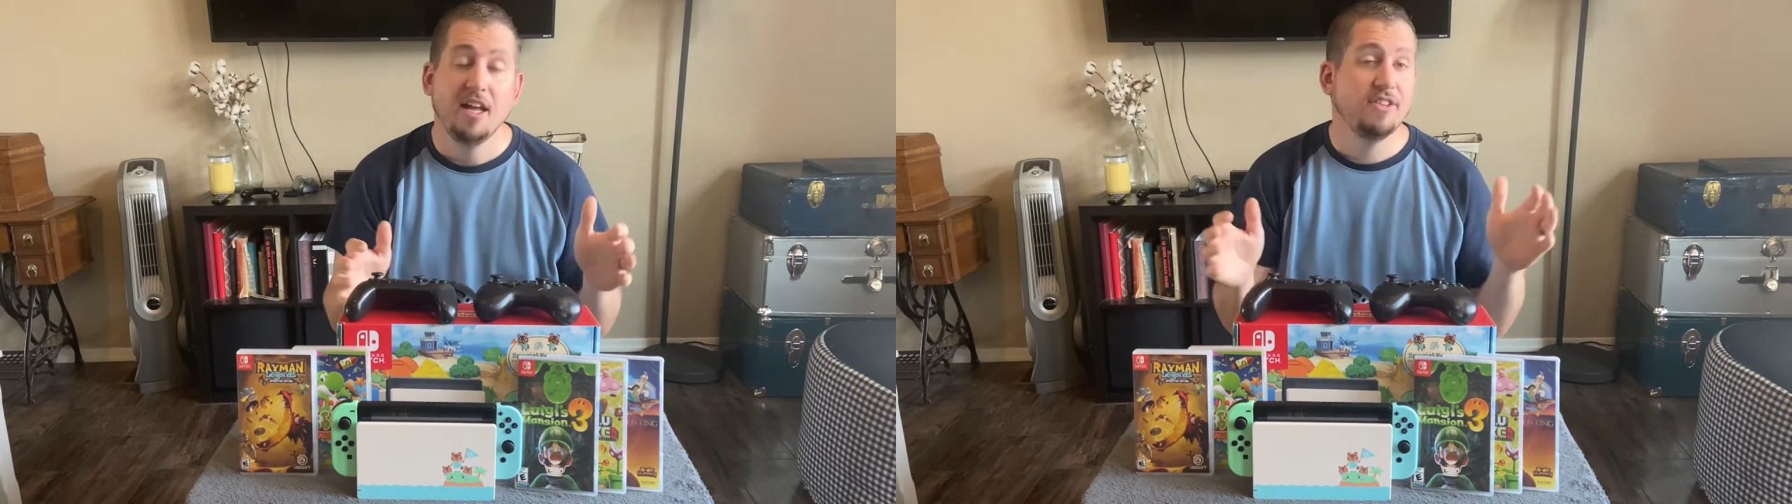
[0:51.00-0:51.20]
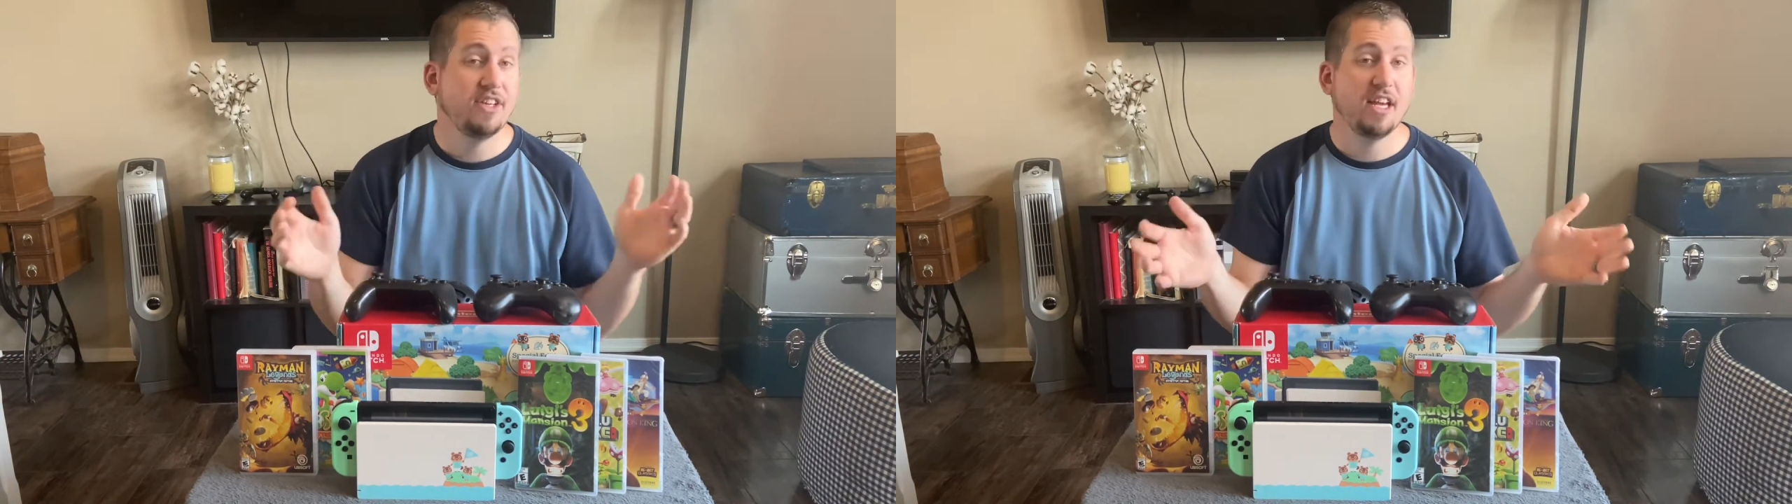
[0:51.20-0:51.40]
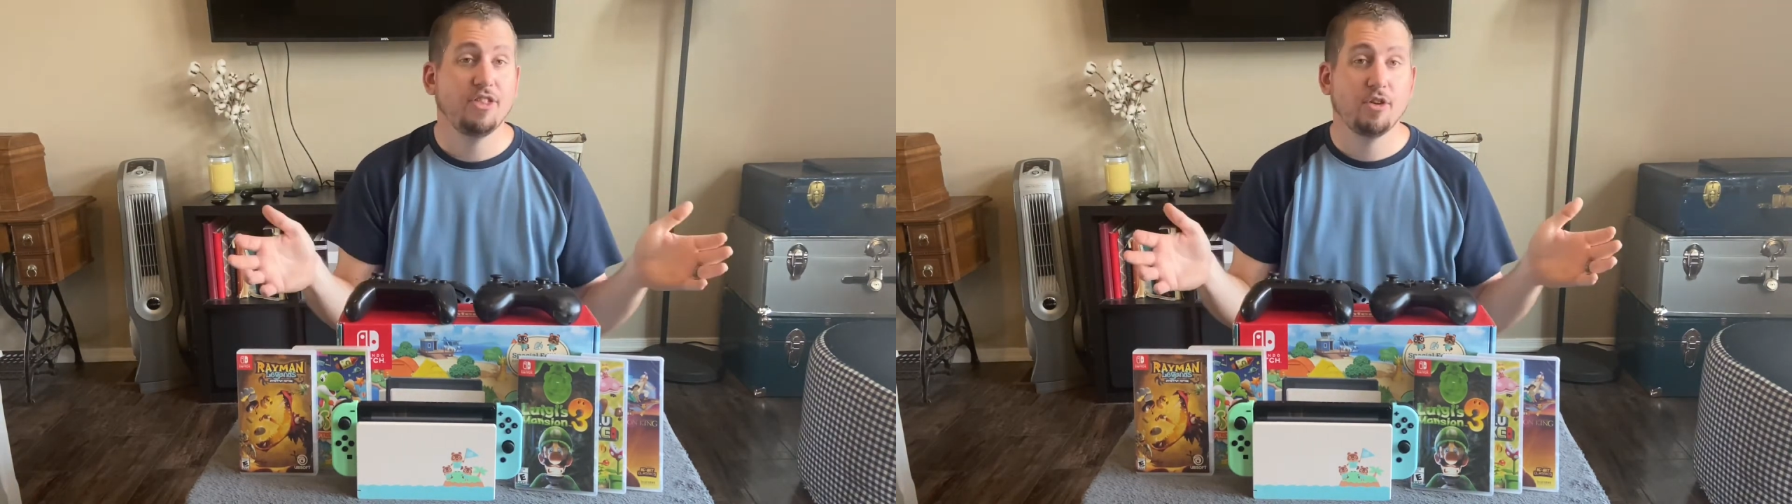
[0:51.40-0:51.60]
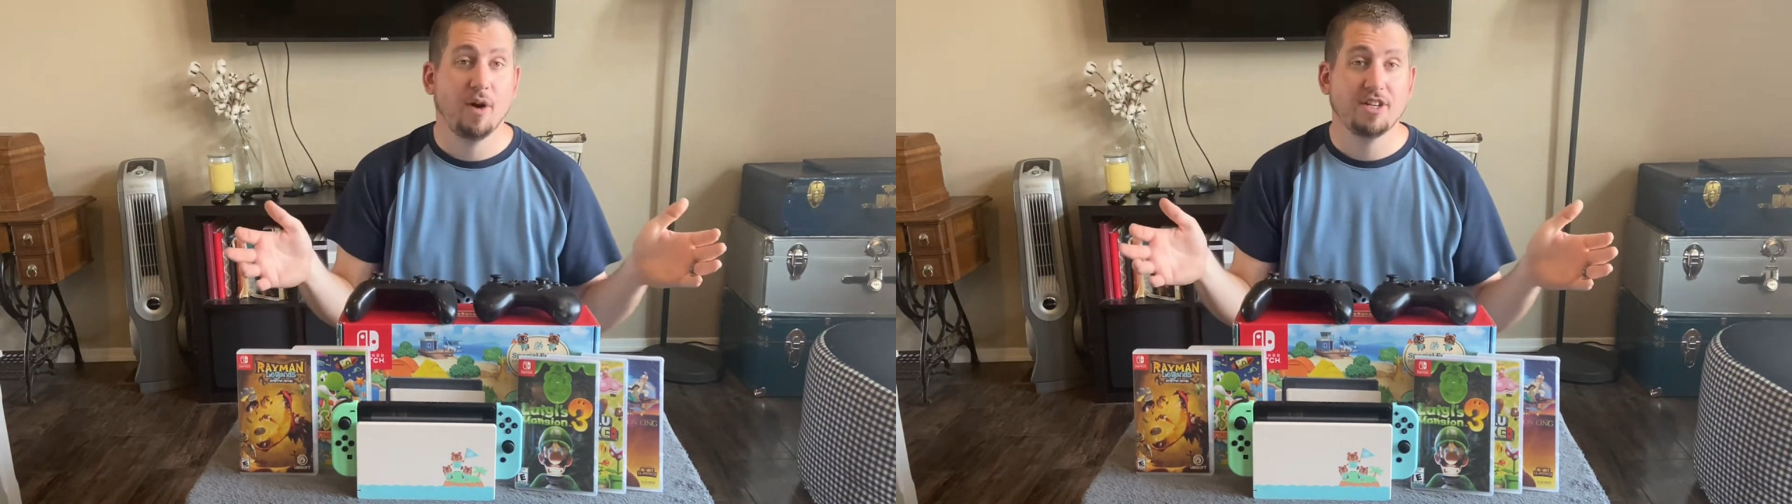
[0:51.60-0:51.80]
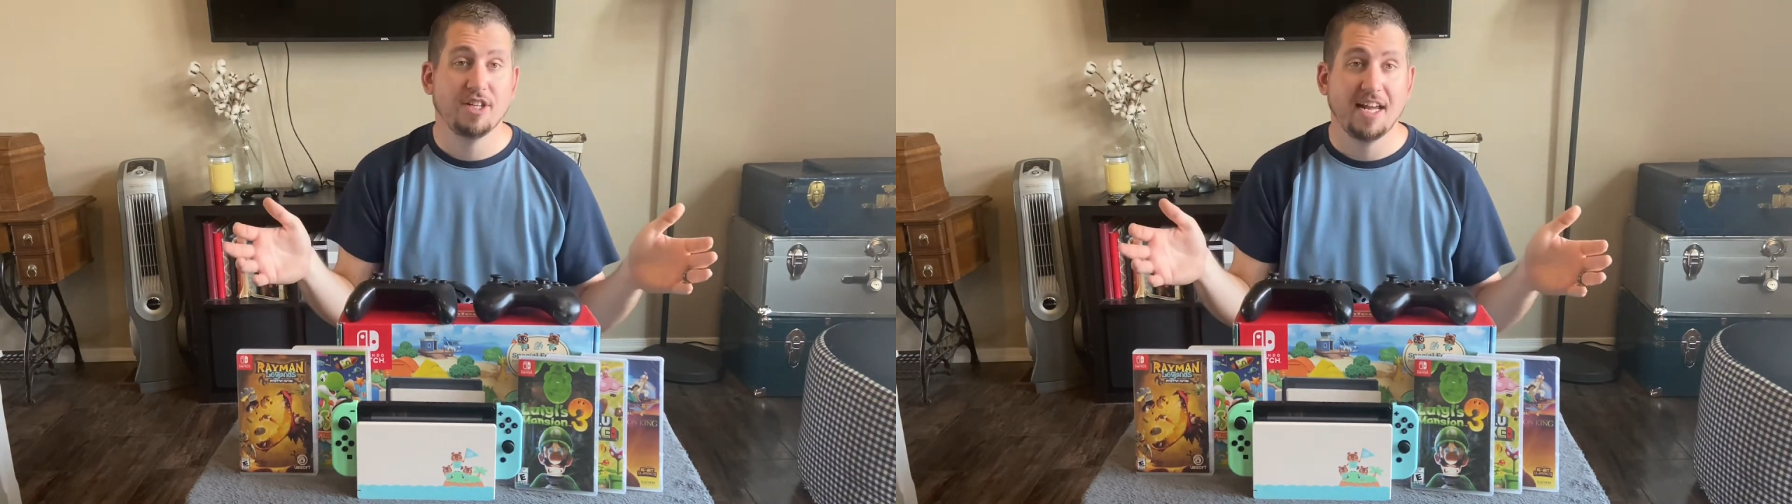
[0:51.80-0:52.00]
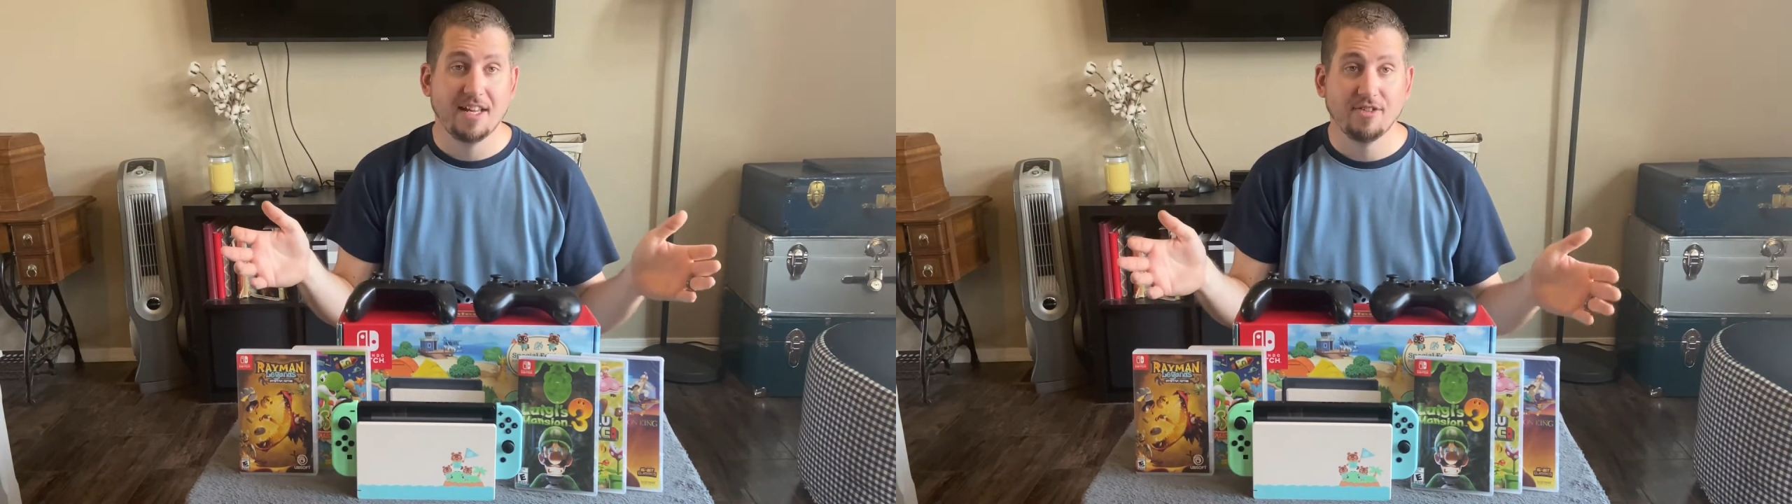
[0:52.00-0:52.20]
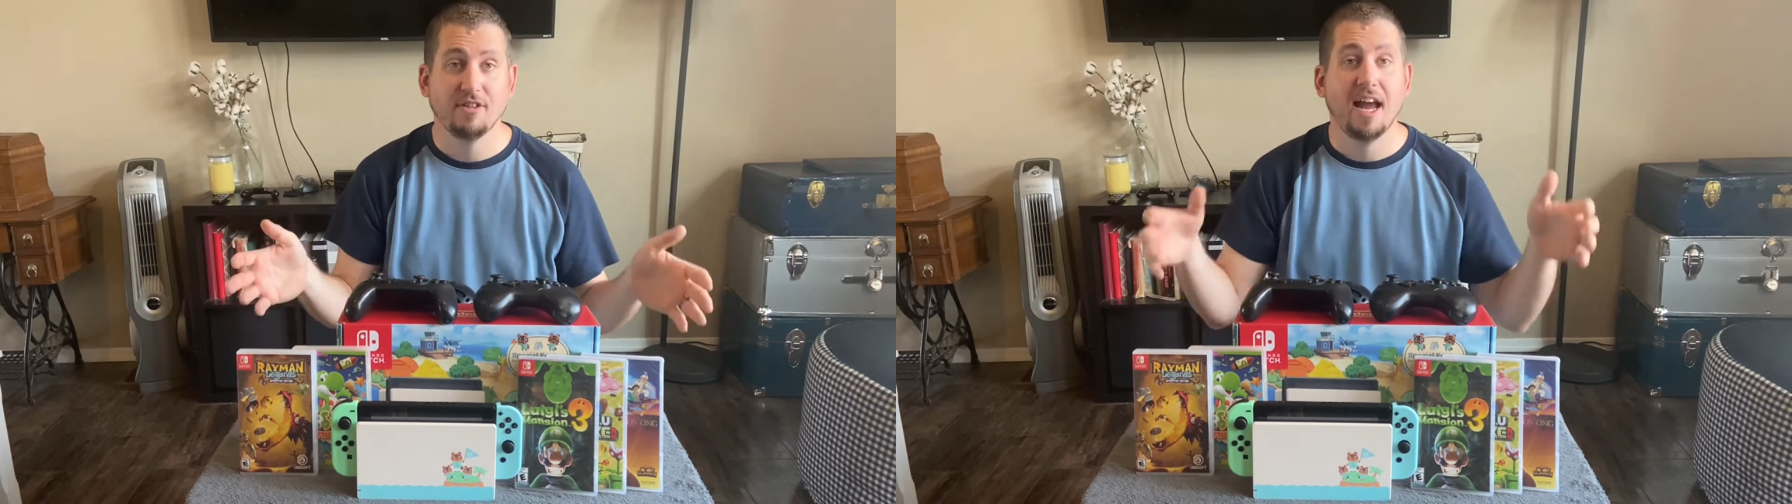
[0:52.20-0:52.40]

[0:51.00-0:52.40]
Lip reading: to get their question answered